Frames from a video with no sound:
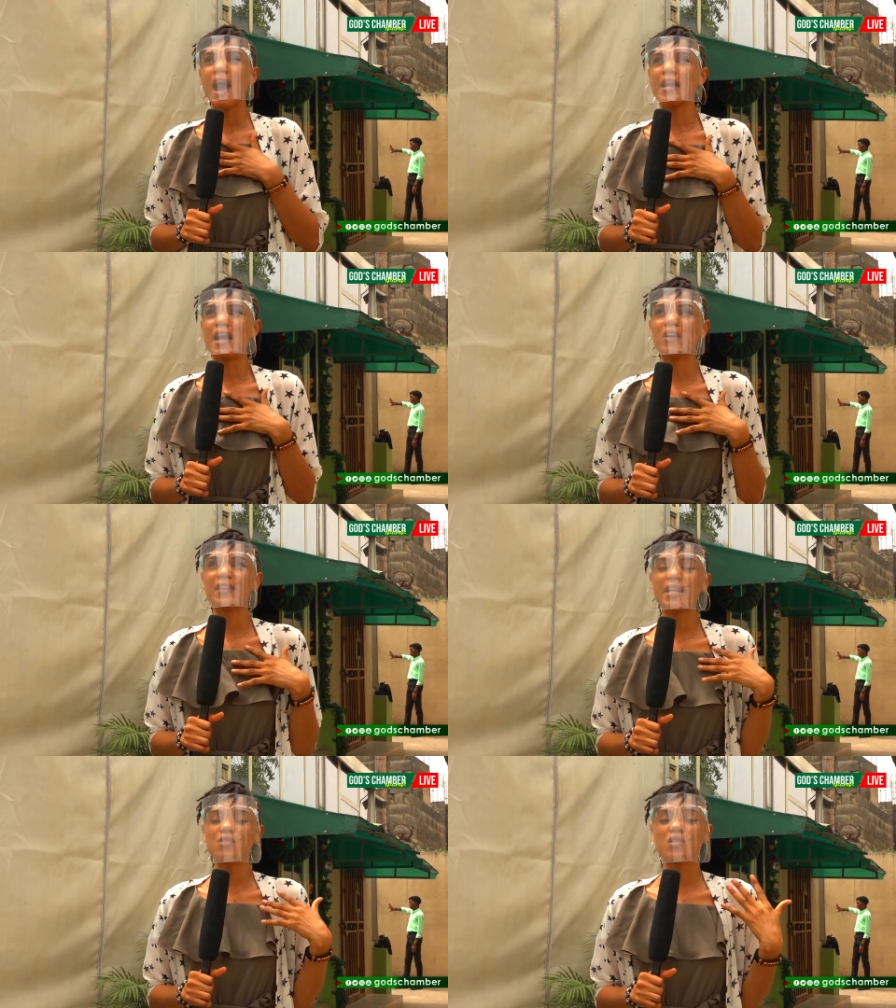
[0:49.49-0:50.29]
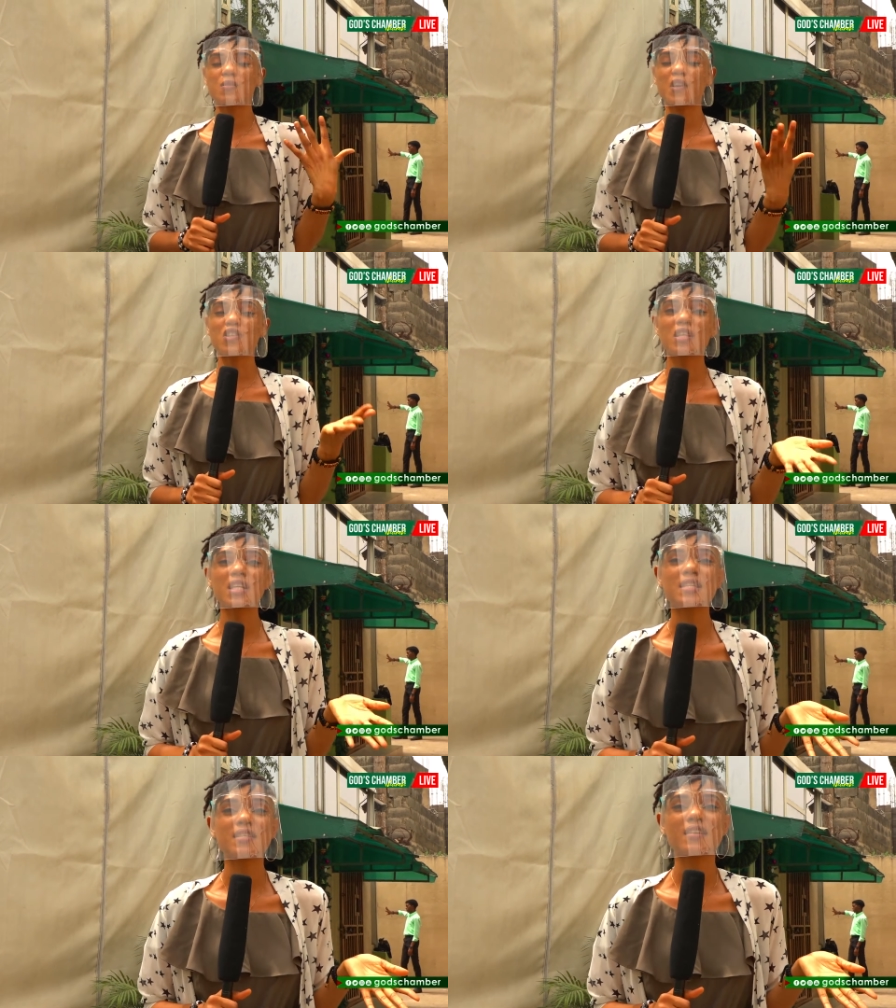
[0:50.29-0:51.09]
And I would like to
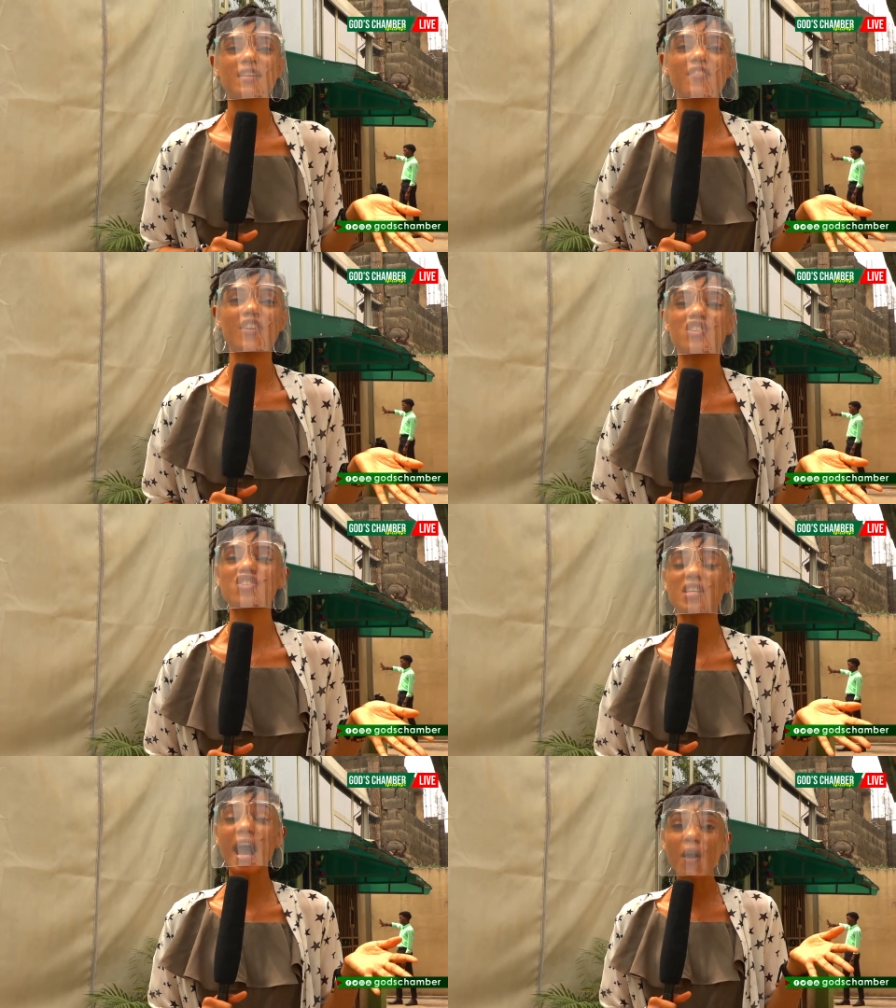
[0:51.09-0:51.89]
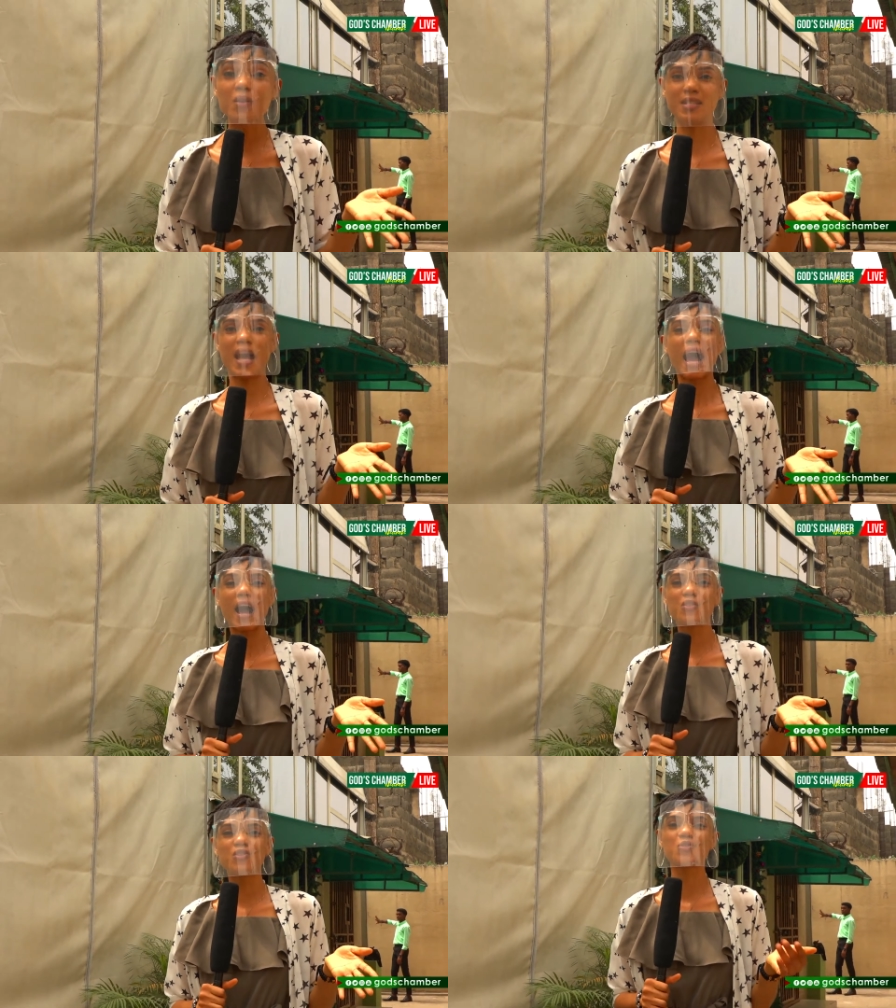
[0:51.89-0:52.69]
specially give a shout
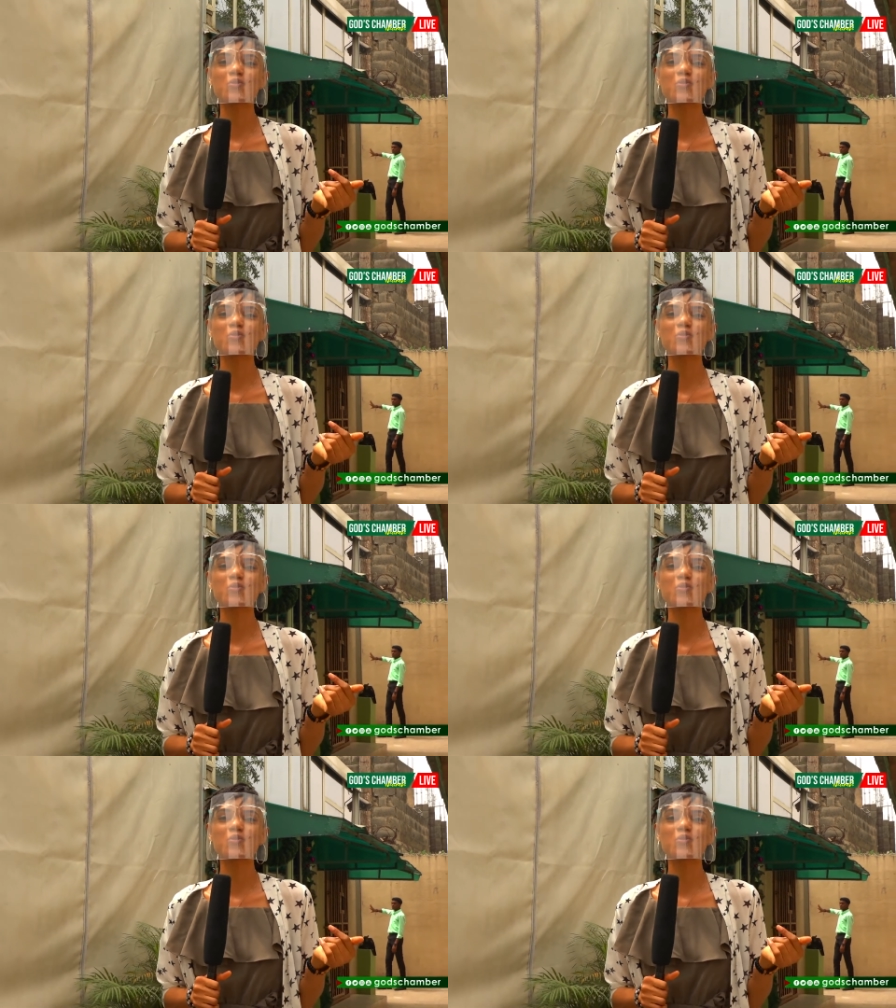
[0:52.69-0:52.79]
out